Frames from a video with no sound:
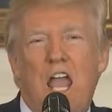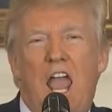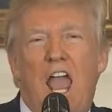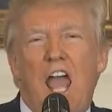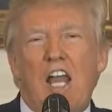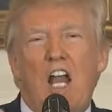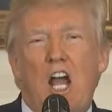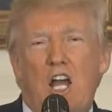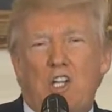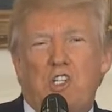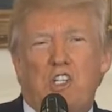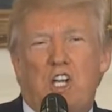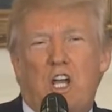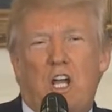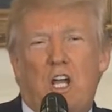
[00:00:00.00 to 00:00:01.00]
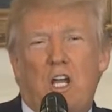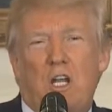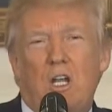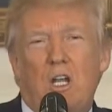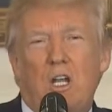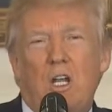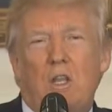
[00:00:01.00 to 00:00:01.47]
At
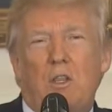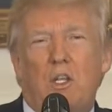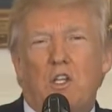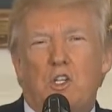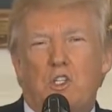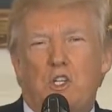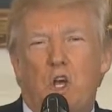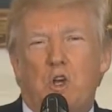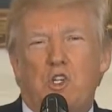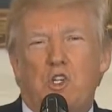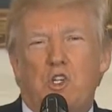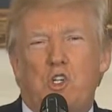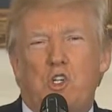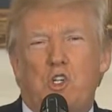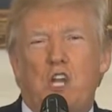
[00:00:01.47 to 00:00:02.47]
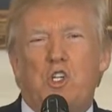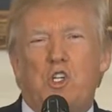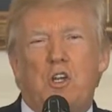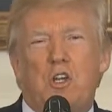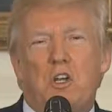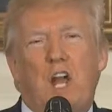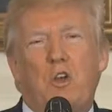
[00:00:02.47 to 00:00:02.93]
ASEAN, the Association
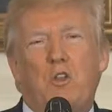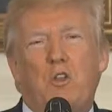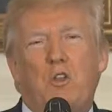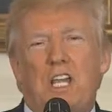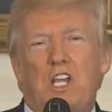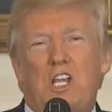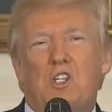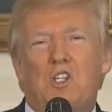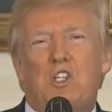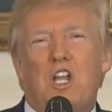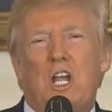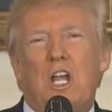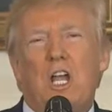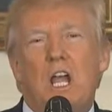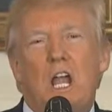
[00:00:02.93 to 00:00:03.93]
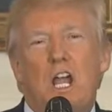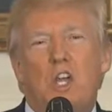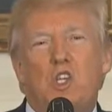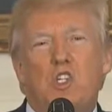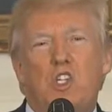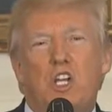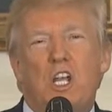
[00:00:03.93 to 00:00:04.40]
of Southeast
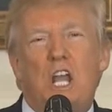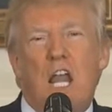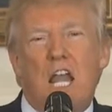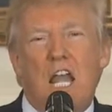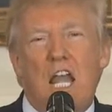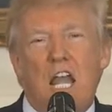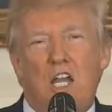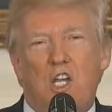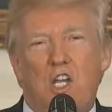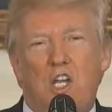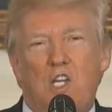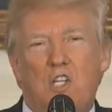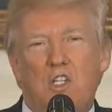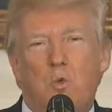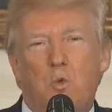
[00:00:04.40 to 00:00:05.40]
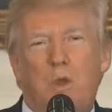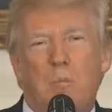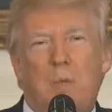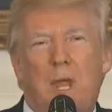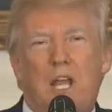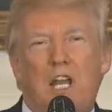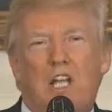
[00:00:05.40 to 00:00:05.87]
Asian Nations, we
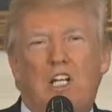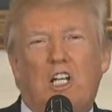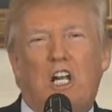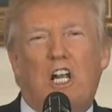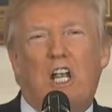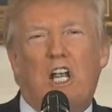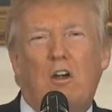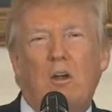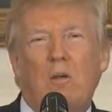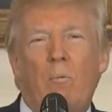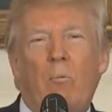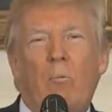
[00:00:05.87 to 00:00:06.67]
made it clear